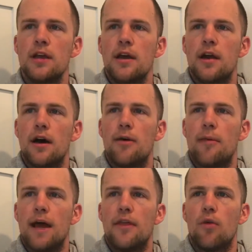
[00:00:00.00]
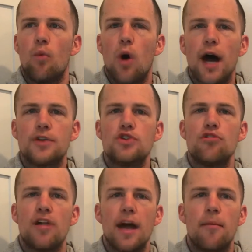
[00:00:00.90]
and then watch
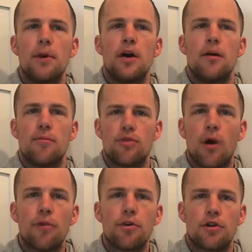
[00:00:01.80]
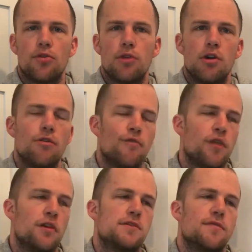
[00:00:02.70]
them throughout their career and
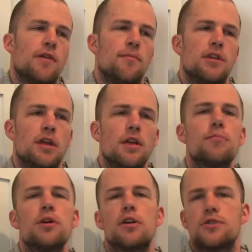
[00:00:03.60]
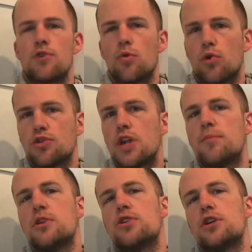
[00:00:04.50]
videos of them at the Olympics or World
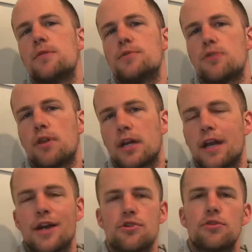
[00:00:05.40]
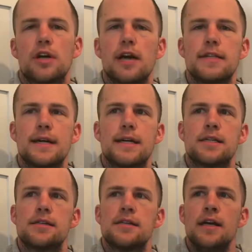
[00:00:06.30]
Championships or like national
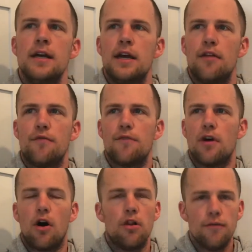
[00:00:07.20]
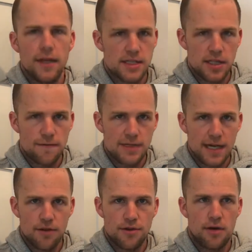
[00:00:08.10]
contests. And all of that stuff is
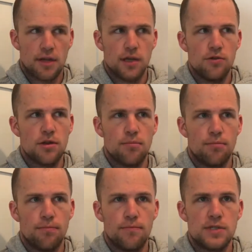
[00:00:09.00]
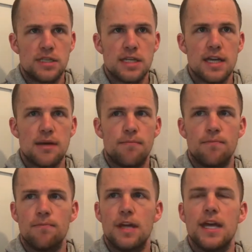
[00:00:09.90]
out there. Like you can see
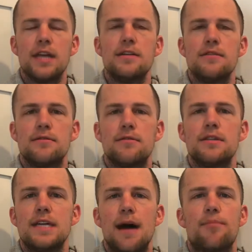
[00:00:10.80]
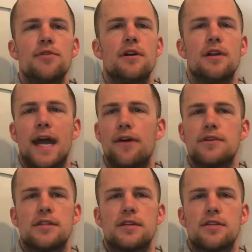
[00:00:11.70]
in-depth
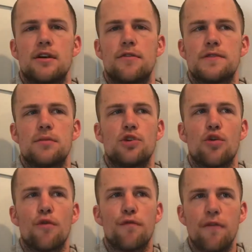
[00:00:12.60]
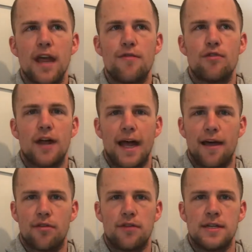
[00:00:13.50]
analysis of some of your favorite
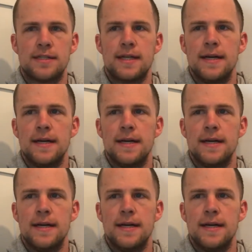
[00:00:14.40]
athletes